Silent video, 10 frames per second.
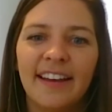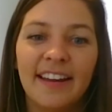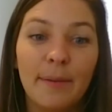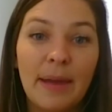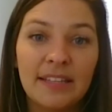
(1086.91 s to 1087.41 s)

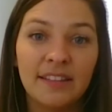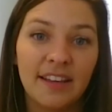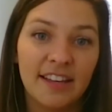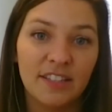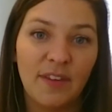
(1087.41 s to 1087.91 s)
And
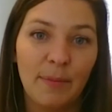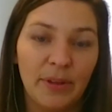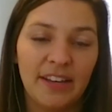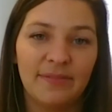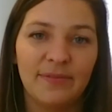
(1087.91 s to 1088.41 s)
amazingly, his
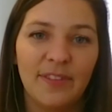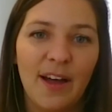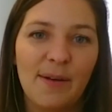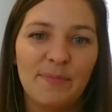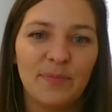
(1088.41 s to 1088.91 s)
family
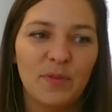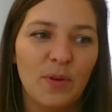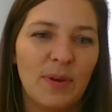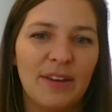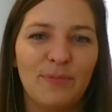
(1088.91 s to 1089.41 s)

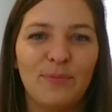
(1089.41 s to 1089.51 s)
that we